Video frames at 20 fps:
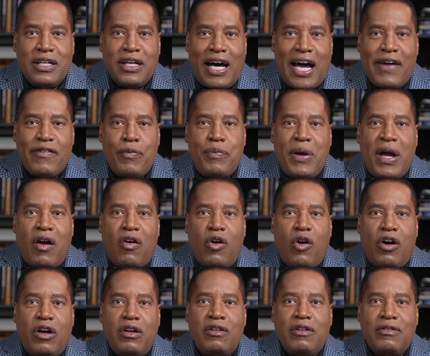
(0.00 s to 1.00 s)
I have a pair
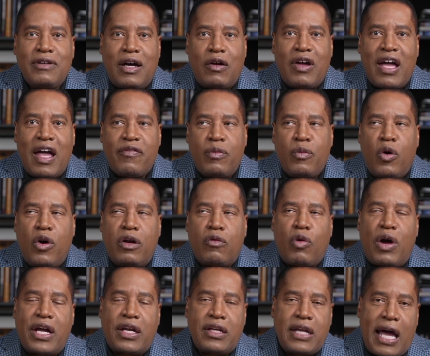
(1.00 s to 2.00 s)
on, I don't have them on
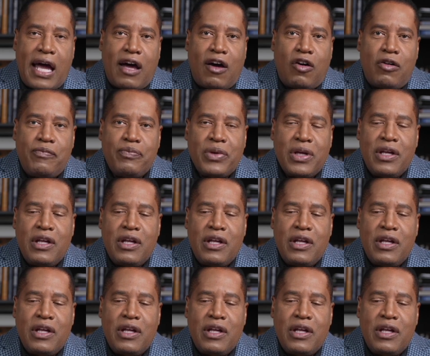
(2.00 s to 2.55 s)
right now,